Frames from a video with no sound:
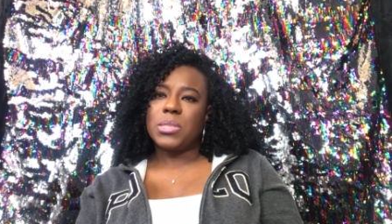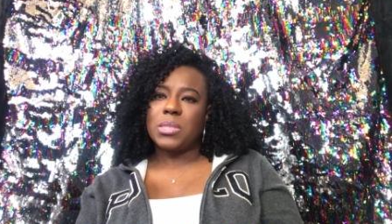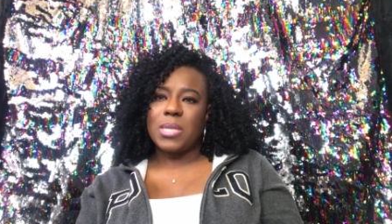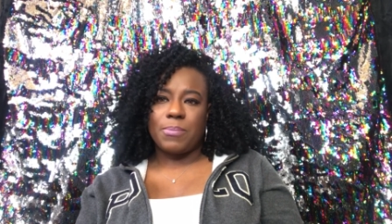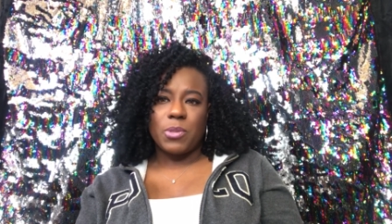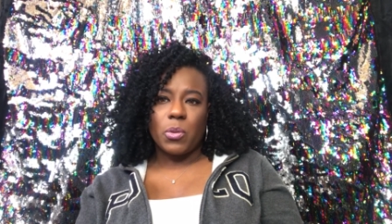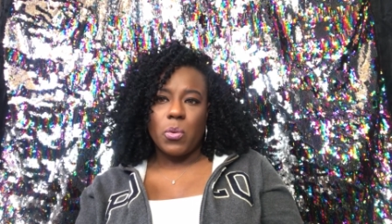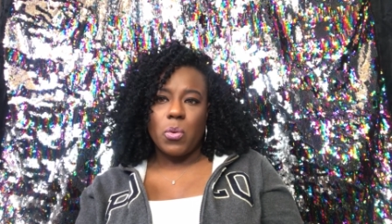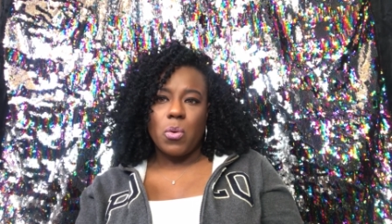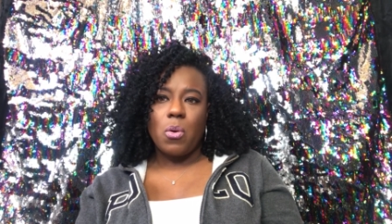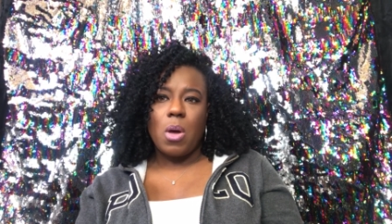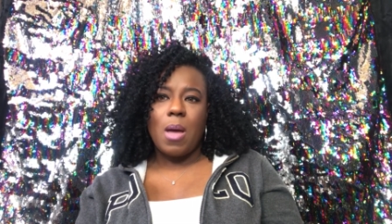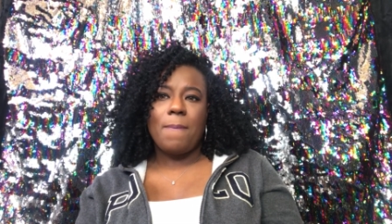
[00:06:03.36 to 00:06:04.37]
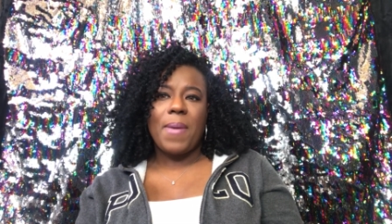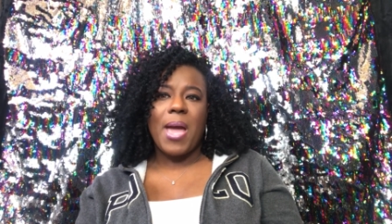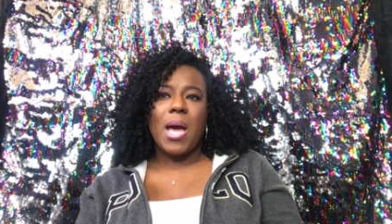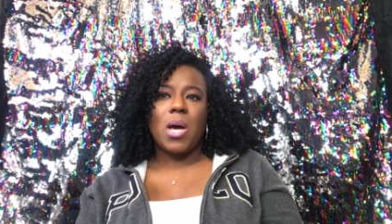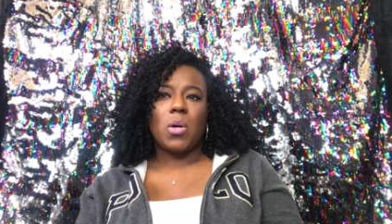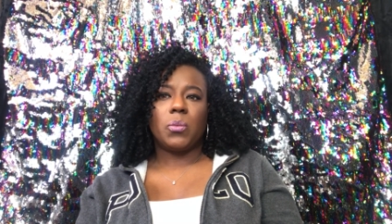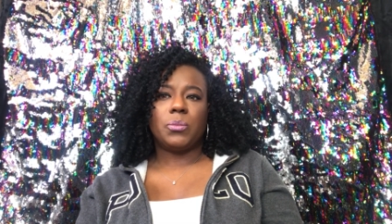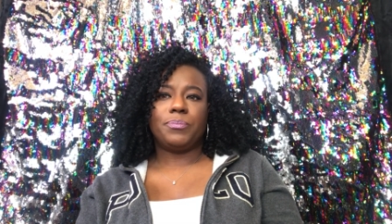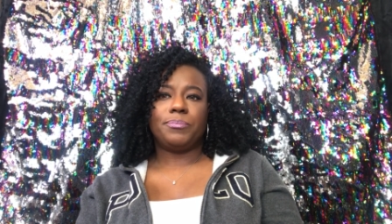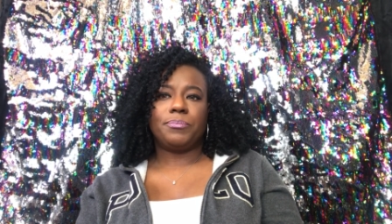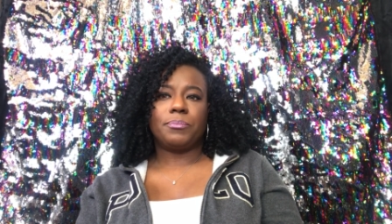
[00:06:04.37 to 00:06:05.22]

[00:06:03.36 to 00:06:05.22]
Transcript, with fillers: skeptical about,